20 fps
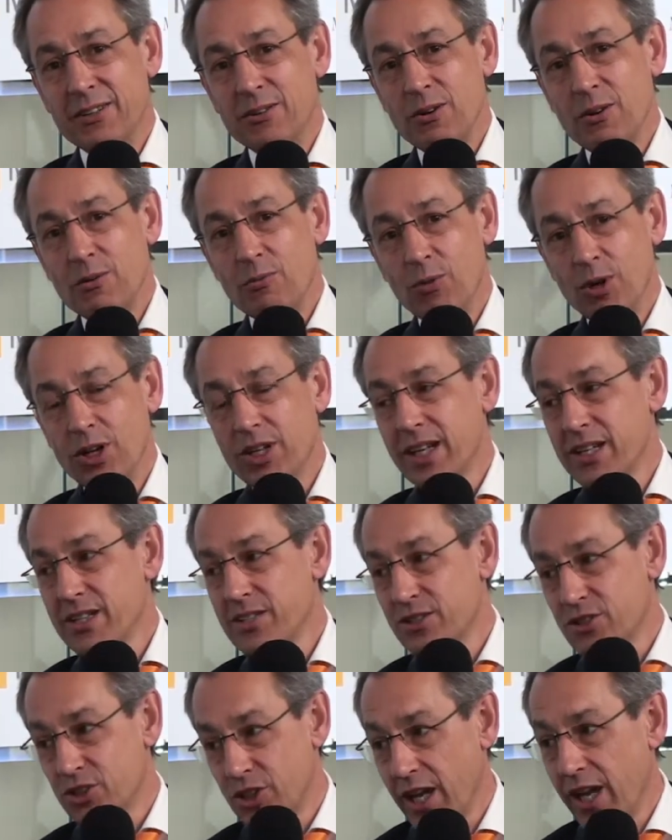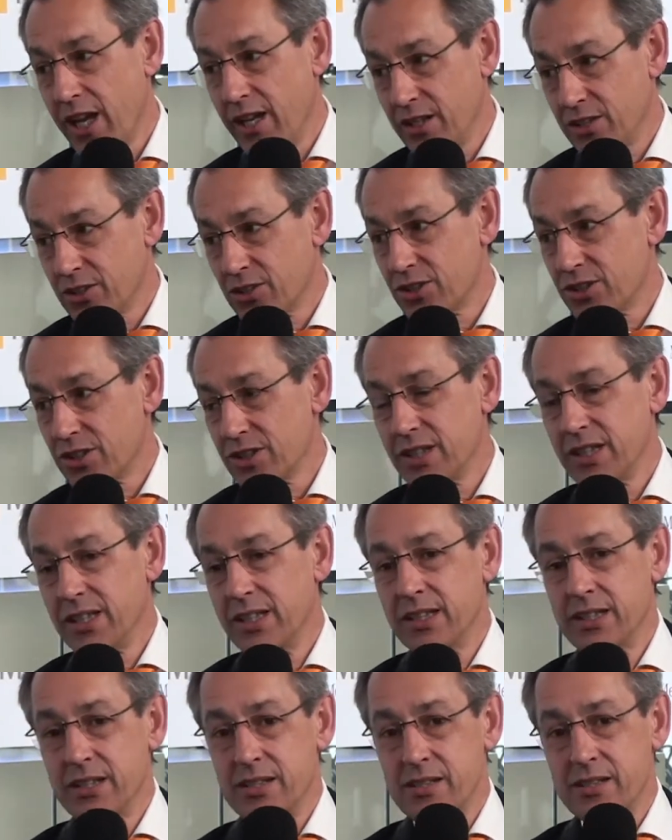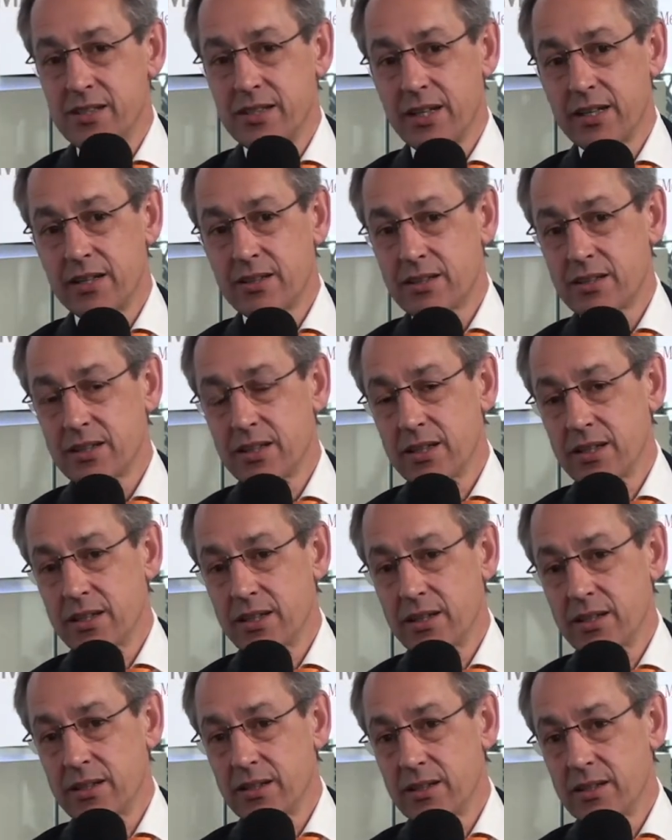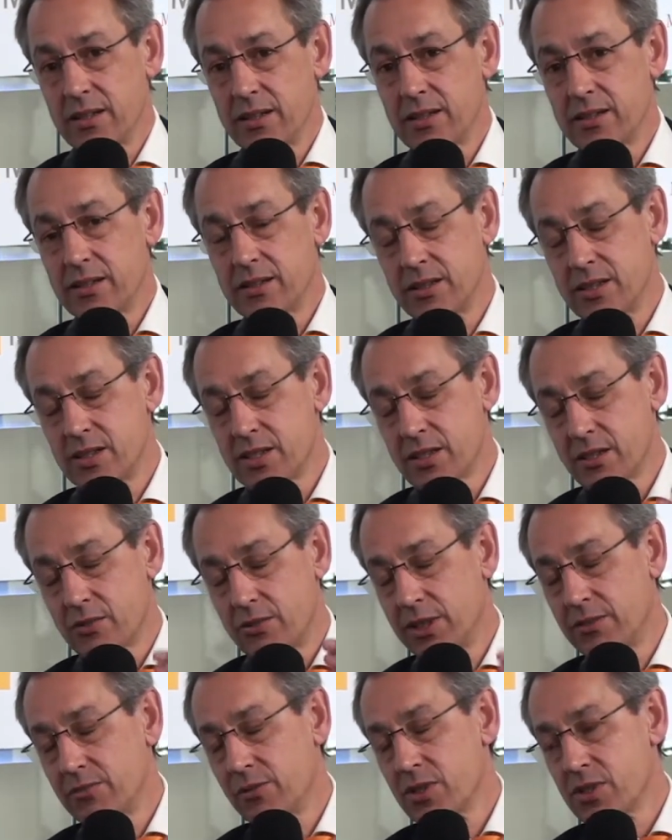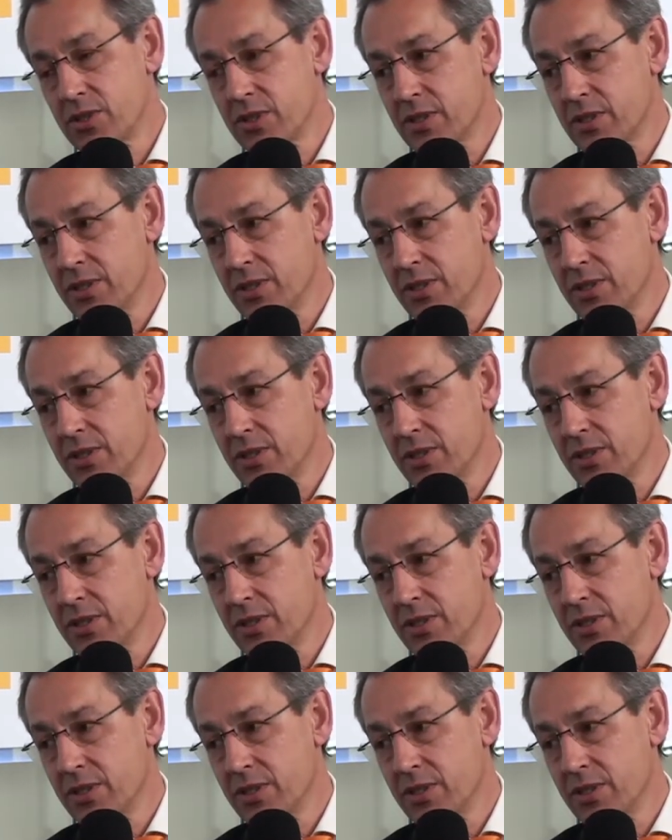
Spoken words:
What has changed is that this grid was